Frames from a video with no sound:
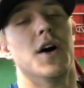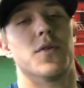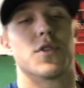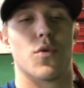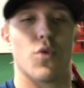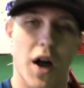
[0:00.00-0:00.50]

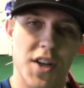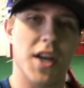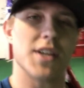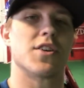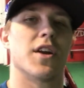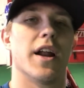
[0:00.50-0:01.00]
With the
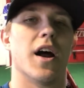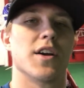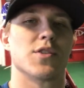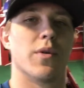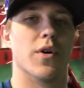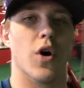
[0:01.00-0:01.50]
Rochester
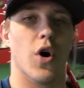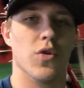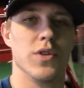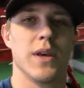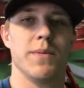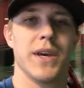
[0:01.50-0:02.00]
Nighthawks, we will
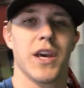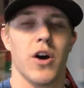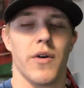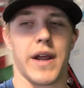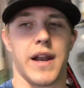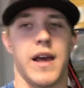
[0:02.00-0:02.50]
only be
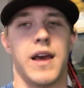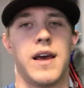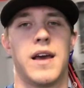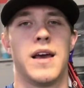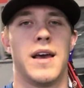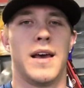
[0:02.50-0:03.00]
going
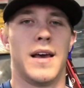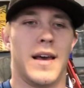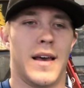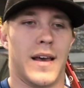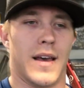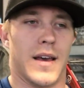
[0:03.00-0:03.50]

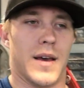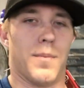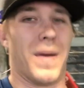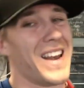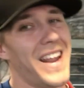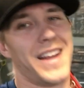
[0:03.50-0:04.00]

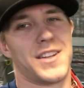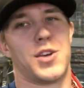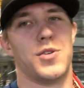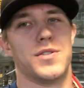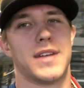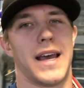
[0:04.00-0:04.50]
Monday and
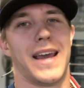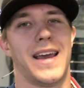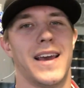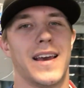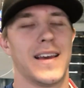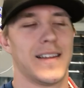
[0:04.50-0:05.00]

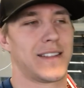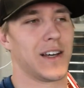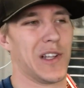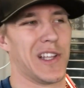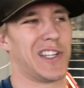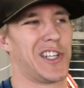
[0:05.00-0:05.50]
Tuesday
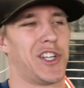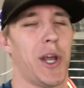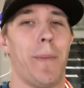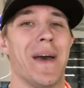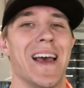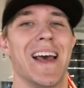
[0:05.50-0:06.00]
until the
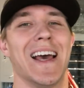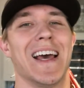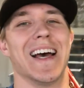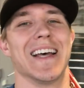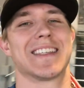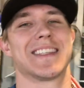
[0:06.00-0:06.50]
ship
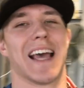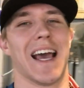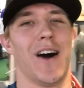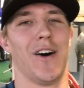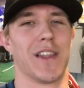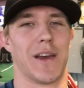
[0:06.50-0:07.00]
has
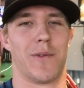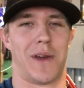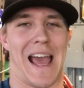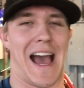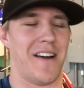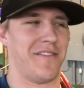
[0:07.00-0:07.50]
sailed and we
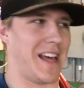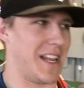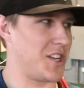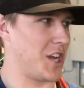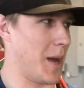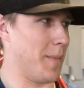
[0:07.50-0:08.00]
have that
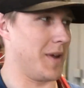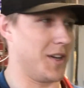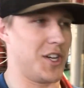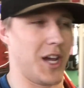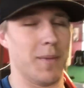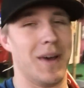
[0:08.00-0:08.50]

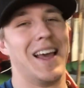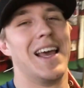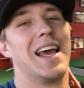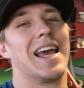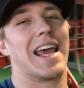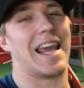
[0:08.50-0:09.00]
championship
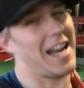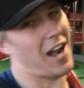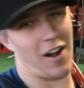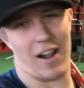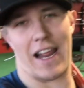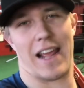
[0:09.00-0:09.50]
in
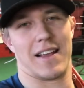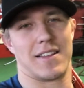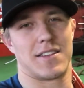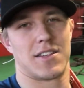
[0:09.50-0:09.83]
our hands.